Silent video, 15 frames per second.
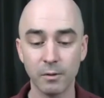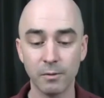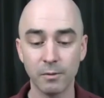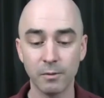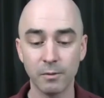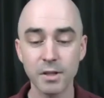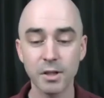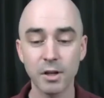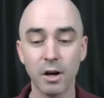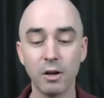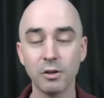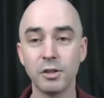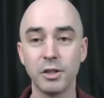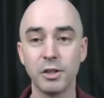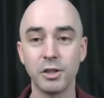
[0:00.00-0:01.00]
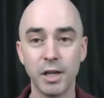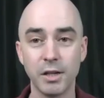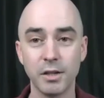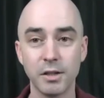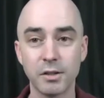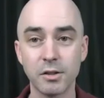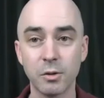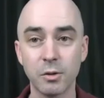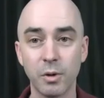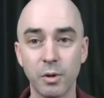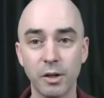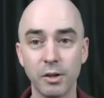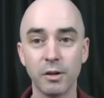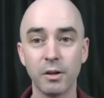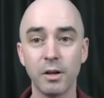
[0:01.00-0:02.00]
physiology changes to where
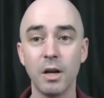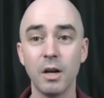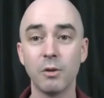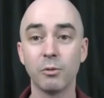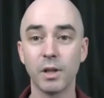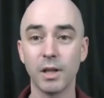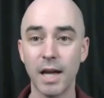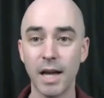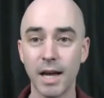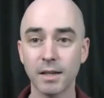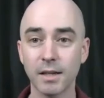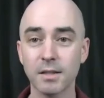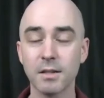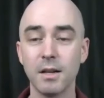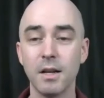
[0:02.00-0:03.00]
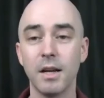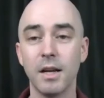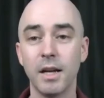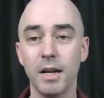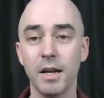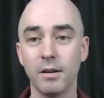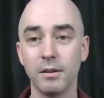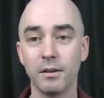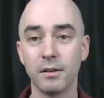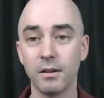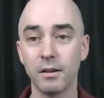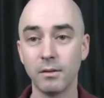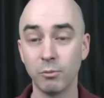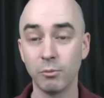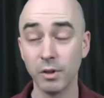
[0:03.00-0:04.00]
you're relaxed, and
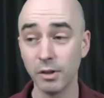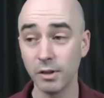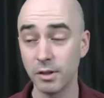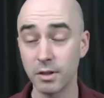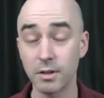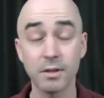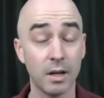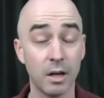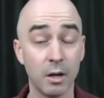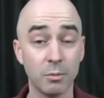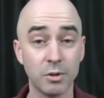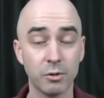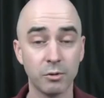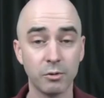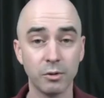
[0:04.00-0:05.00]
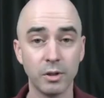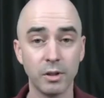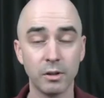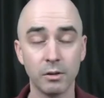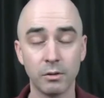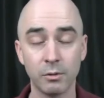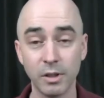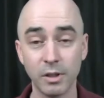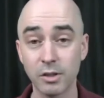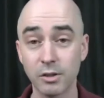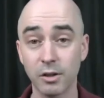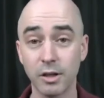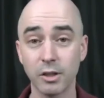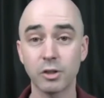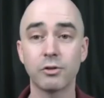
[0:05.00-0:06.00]
really just helps you to really release a
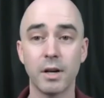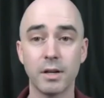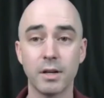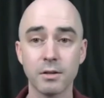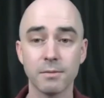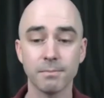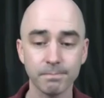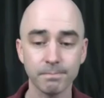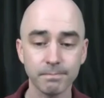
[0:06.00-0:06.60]
lot of stress.